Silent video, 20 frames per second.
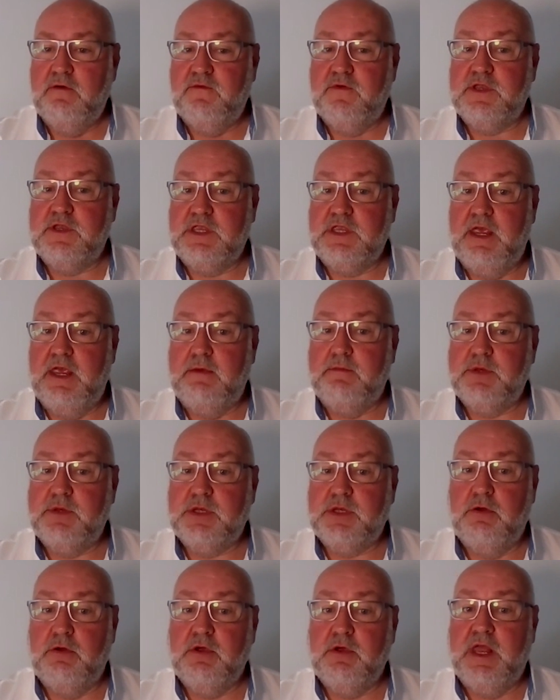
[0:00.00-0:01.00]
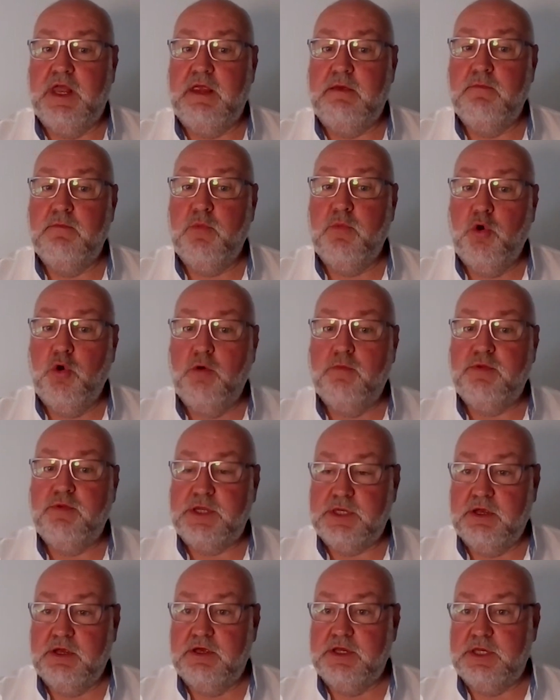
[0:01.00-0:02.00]
for tips on getting more
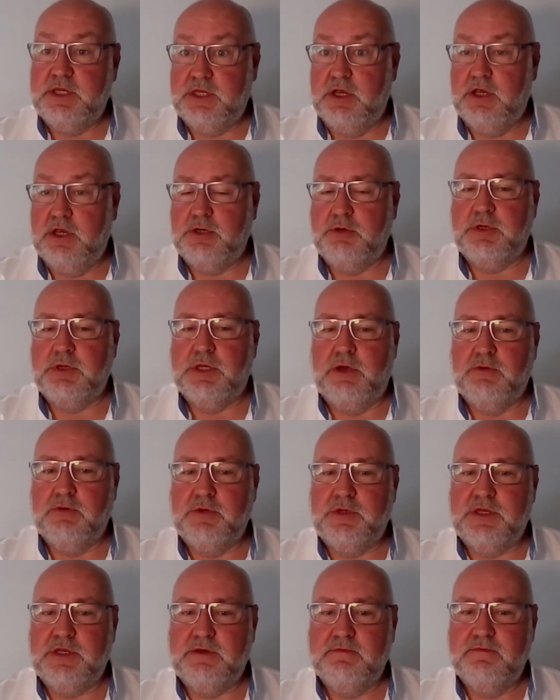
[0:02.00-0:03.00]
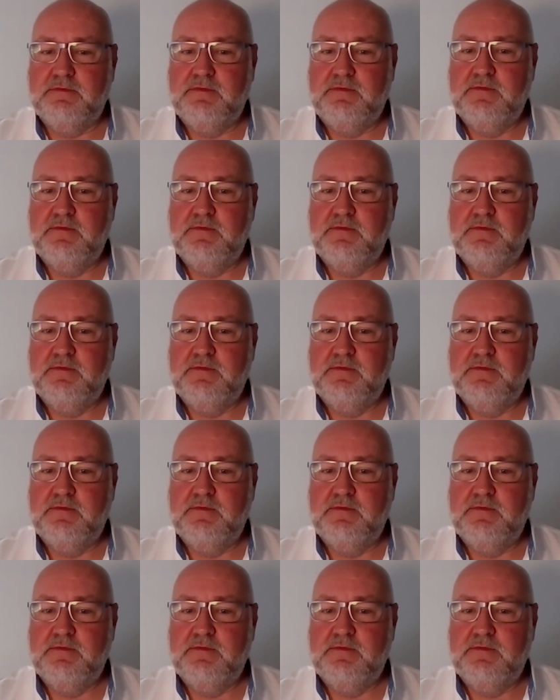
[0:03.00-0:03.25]
precise search results.